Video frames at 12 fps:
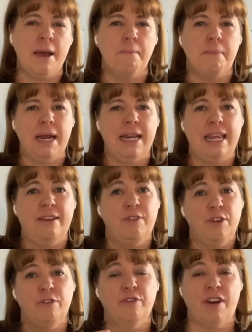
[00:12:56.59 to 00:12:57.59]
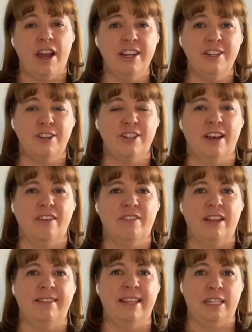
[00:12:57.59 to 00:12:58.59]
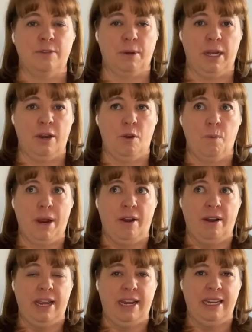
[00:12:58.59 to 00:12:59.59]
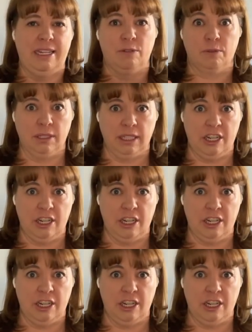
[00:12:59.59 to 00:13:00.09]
But if you find yourself in this one where it is really